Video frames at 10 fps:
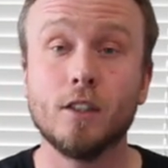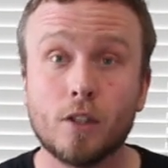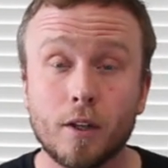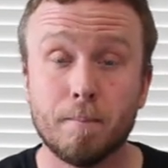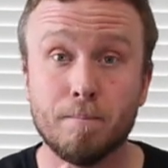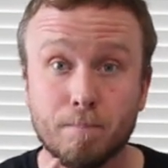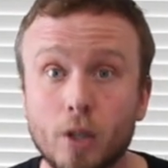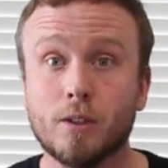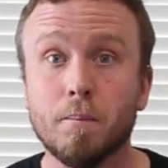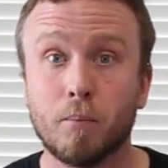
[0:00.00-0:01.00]
And so the
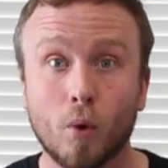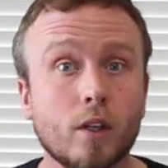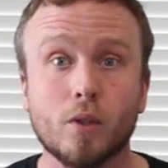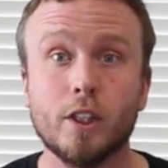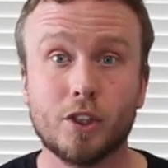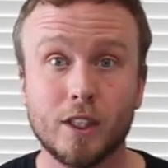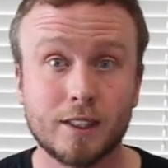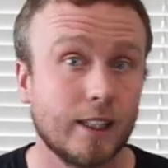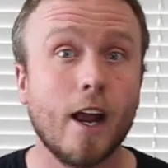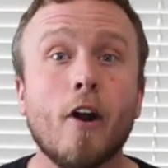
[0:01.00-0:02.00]
most important question
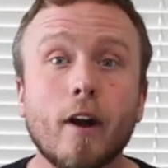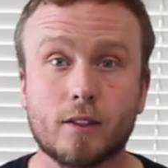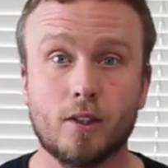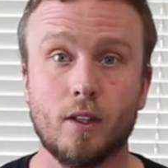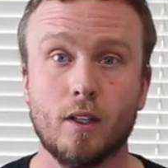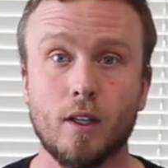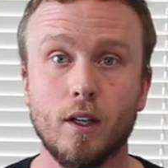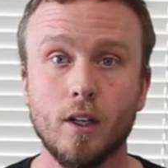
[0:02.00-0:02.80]
is character.